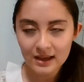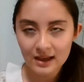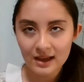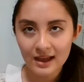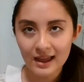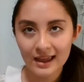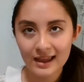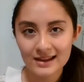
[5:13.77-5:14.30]

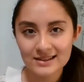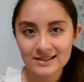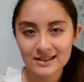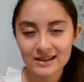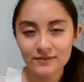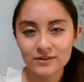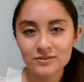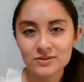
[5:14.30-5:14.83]
and
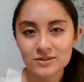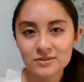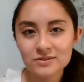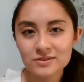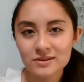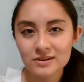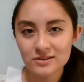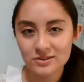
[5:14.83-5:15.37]
if you do
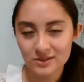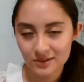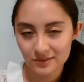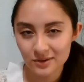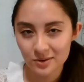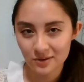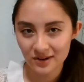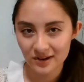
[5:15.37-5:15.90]
do the
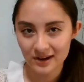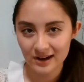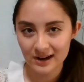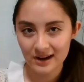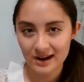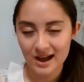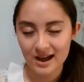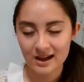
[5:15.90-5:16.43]

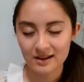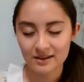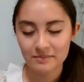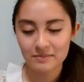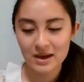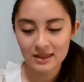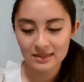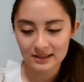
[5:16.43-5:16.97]
recorder uh,
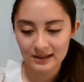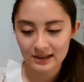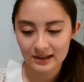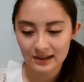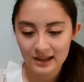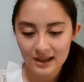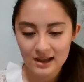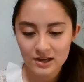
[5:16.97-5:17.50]
method,
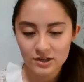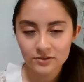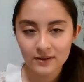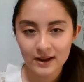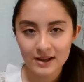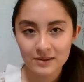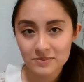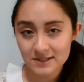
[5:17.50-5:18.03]
try
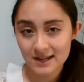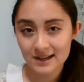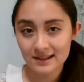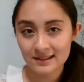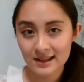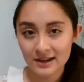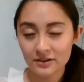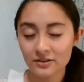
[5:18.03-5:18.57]
and pretend
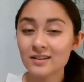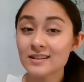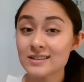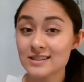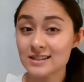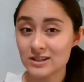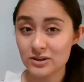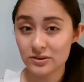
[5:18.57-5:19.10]
that you're not
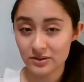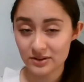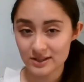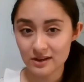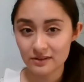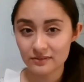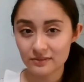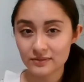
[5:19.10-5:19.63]
listening to
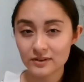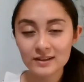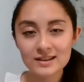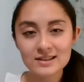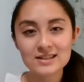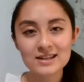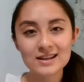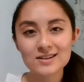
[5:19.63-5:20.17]
yourself. You're
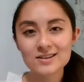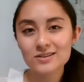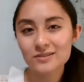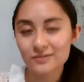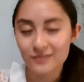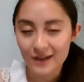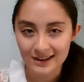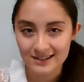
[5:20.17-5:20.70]
listening to a
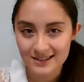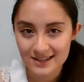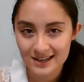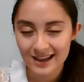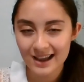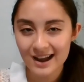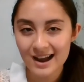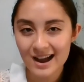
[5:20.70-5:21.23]
friend.
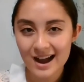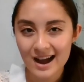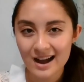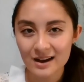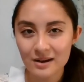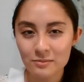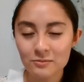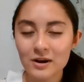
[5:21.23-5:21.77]

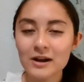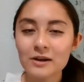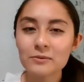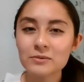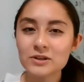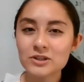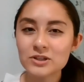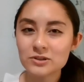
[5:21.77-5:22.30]
Um, what
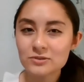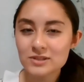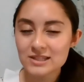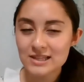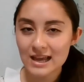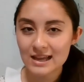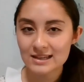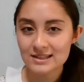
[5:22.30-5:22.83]
would you
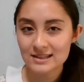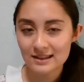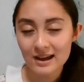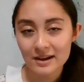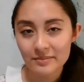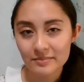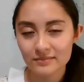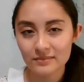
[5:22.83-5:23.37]
say to
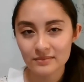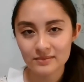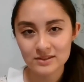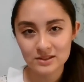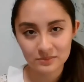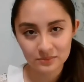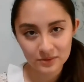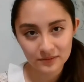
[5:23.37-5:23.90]
them to
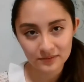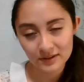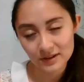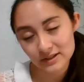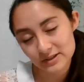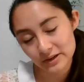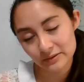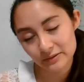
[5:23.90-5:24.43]
improve their
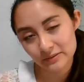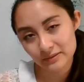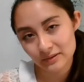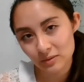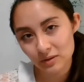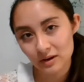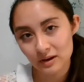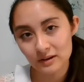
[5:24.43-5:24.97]
tone
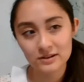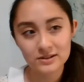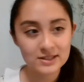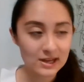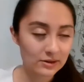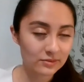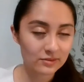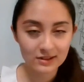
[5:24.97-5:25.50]
or their
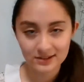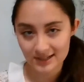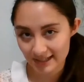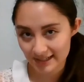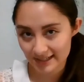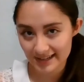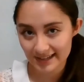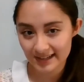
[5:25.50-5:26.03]
sound or their
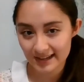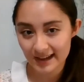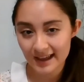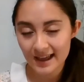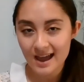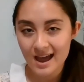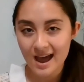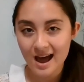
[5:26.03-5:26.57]
technique?
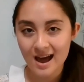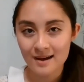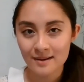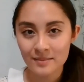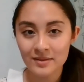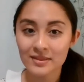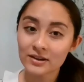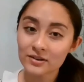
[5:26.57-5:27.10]
Um,
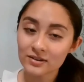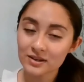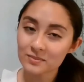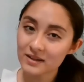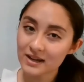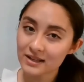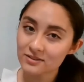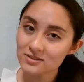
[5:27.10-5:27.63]
and then you can
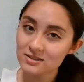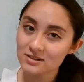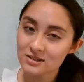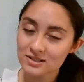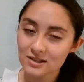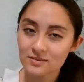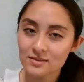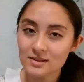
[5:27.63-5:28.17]
apply those to
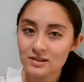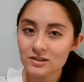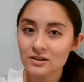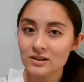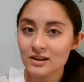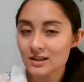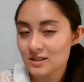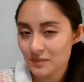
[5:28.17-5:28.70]
yourselves and you can
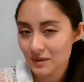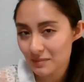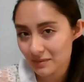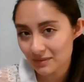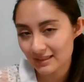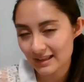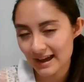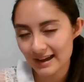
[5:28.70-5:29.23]
experiment with that.